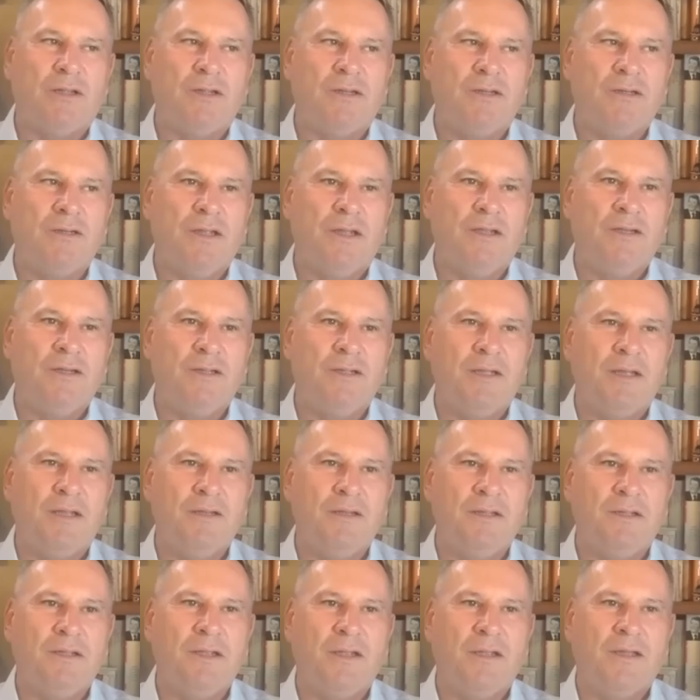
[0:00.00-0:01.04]
And, and, and
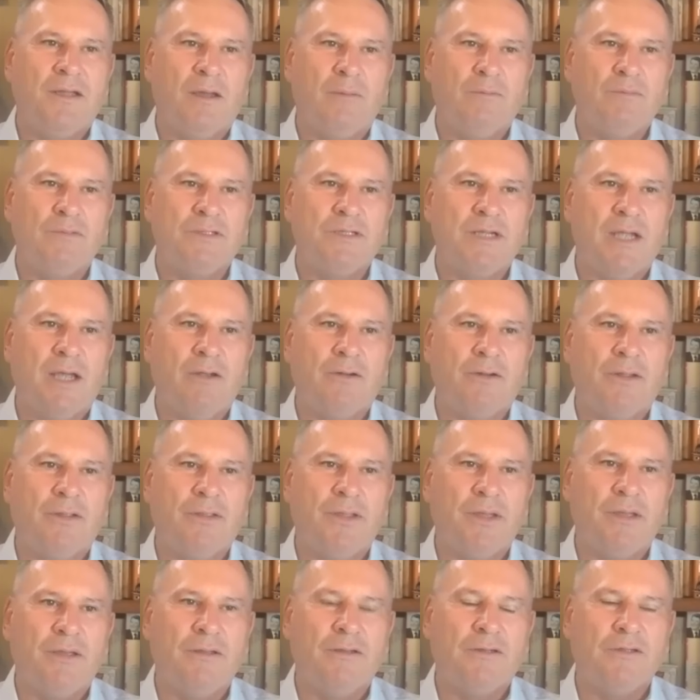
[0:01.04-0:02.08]
it comes down, I
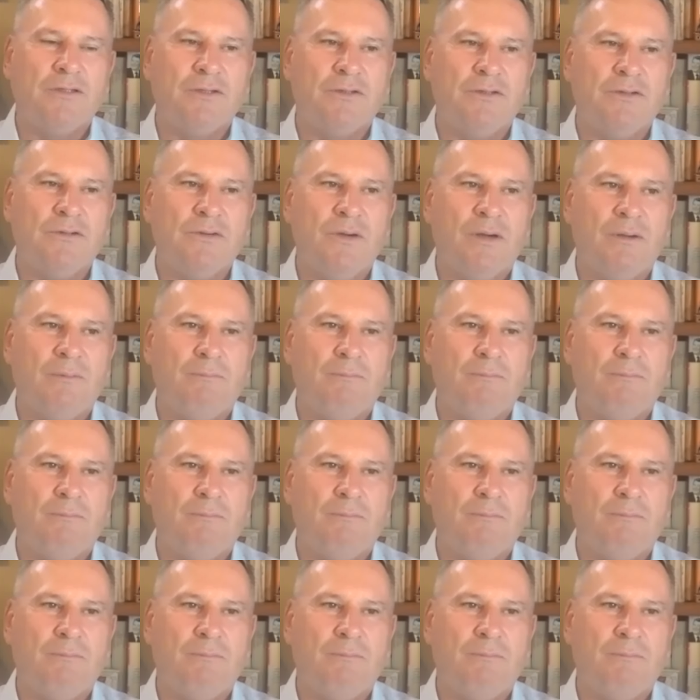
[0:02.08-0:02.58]
think, to...